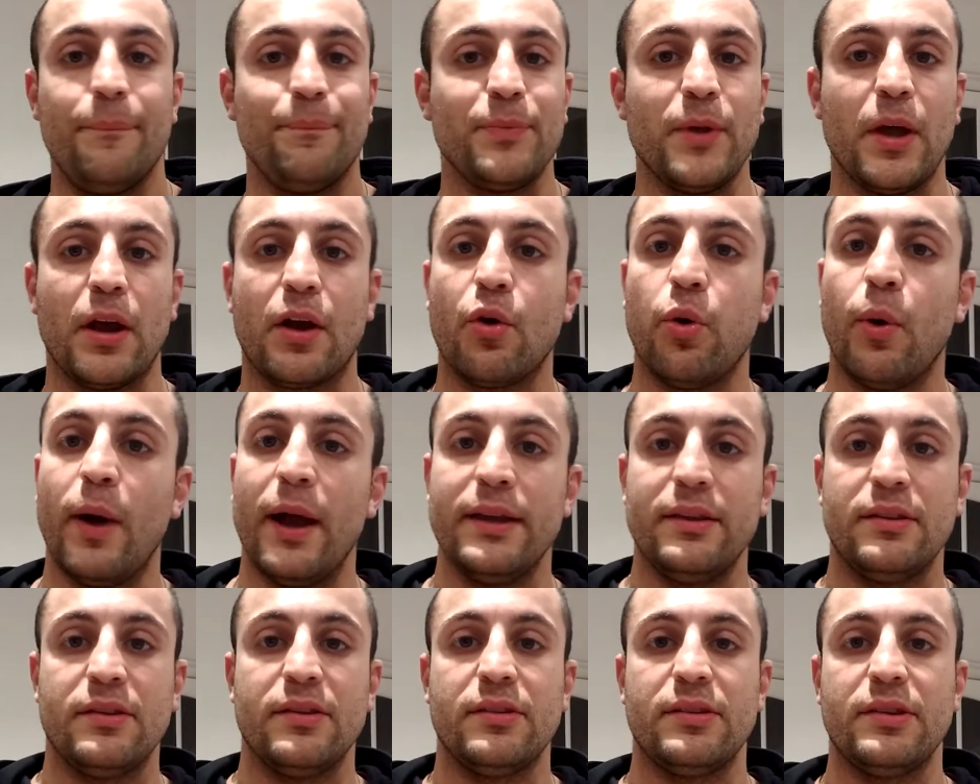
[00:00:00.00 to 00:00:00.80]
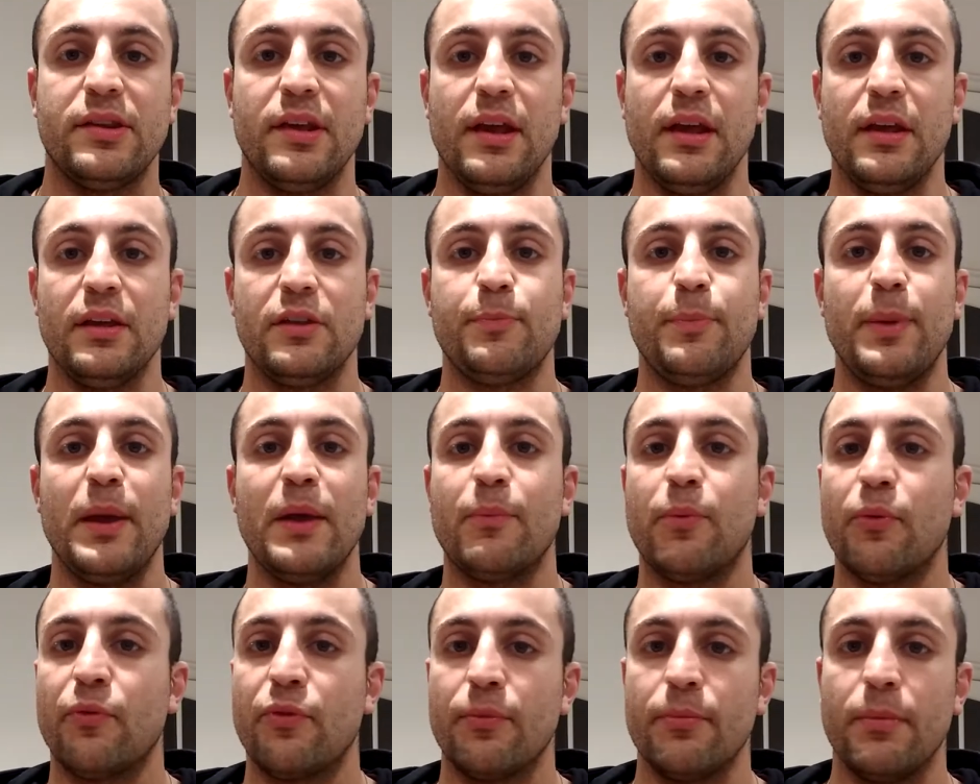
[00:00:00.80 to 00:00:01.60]
acquaintances,
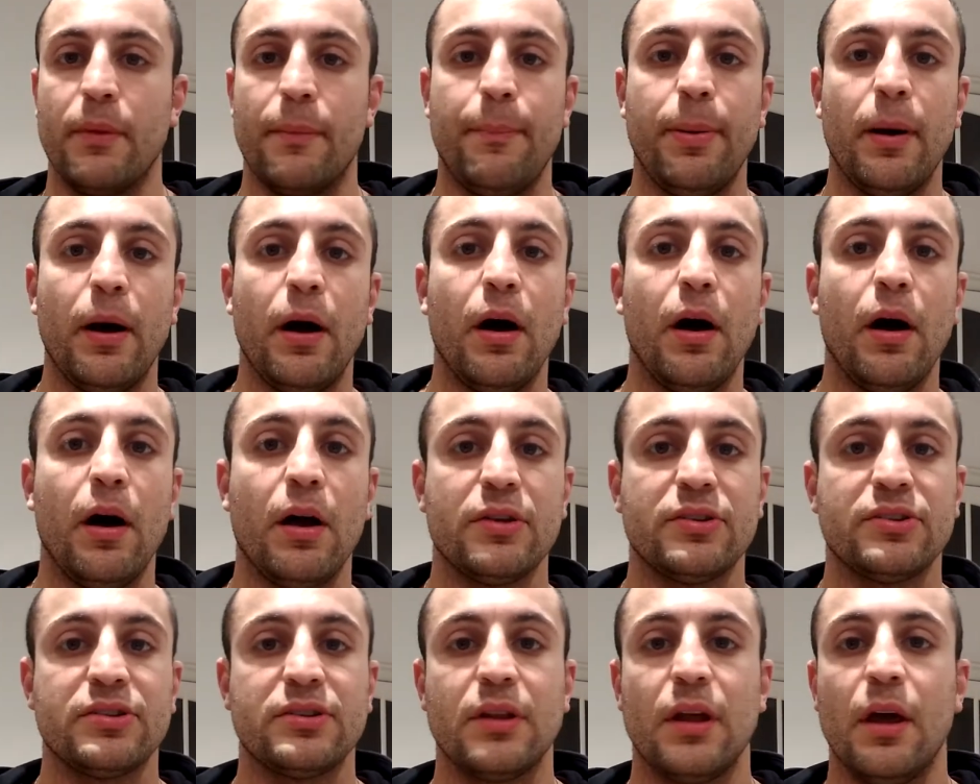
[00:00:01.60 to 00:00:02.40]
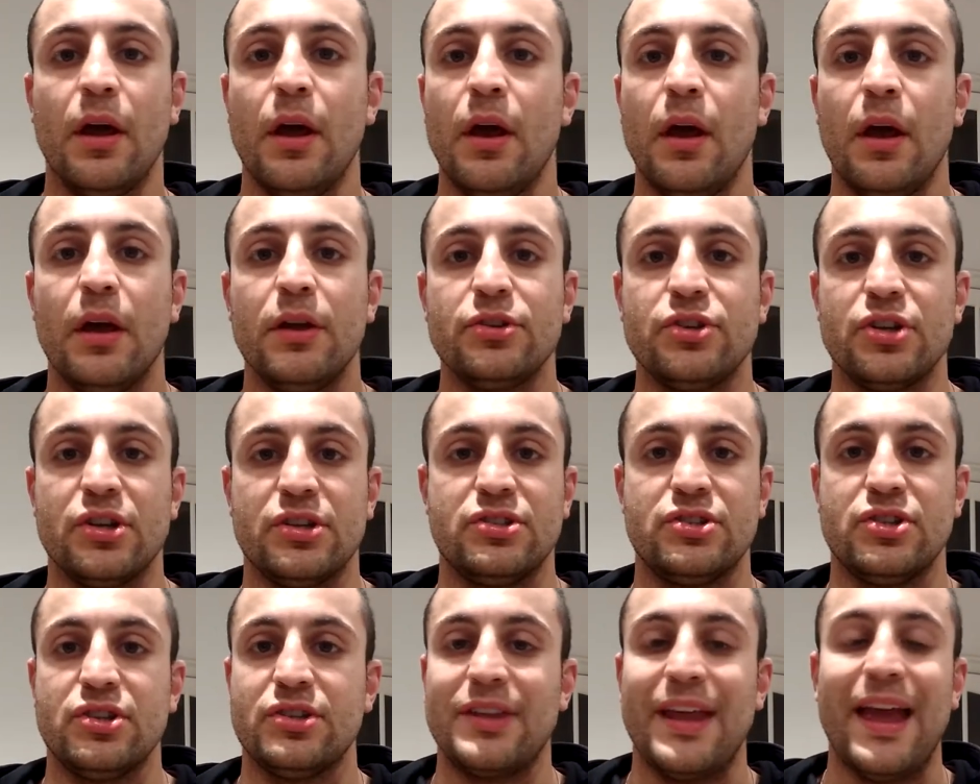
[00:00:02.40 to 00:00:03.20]
people from the past, just
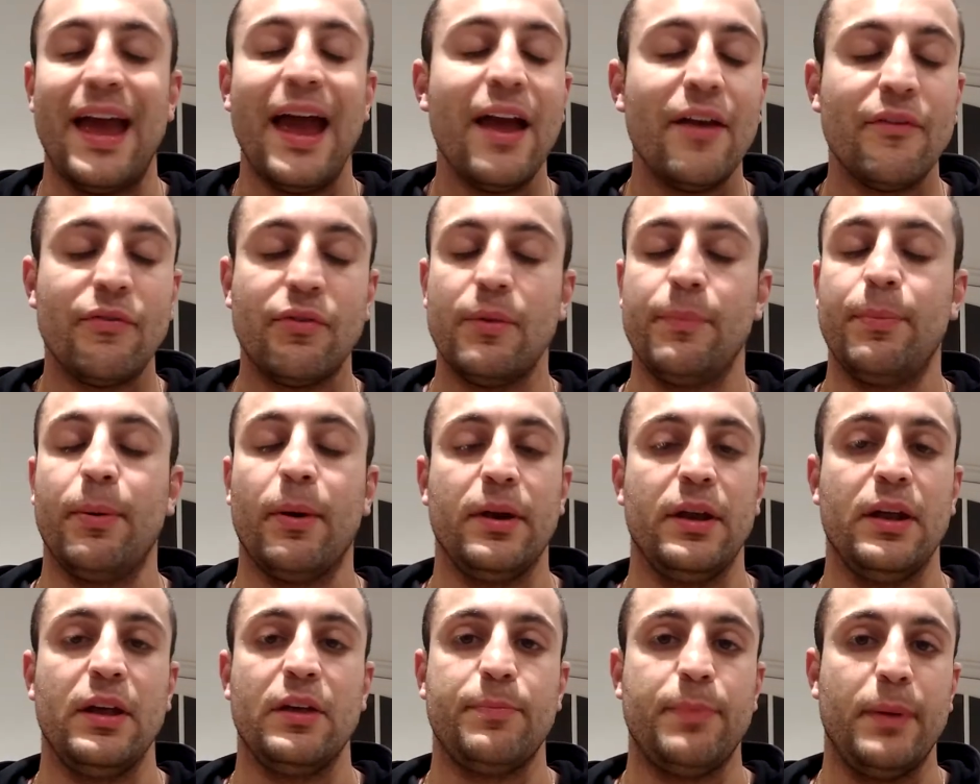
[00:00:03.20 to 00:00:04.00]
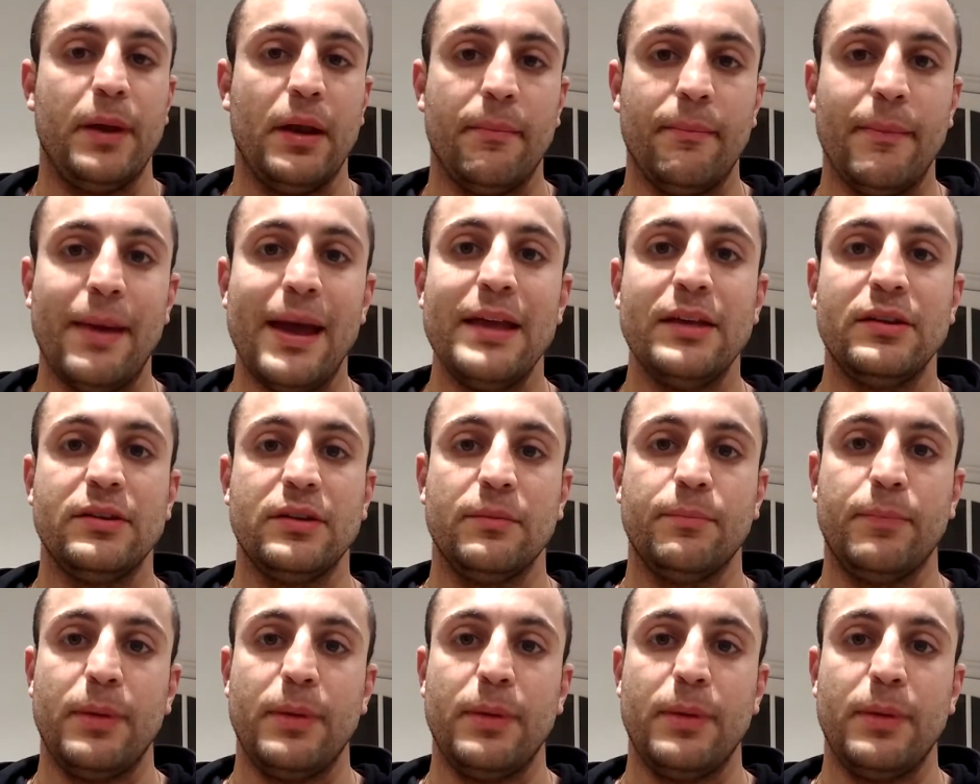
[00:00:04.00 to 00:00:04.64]
just everybody has been amazing.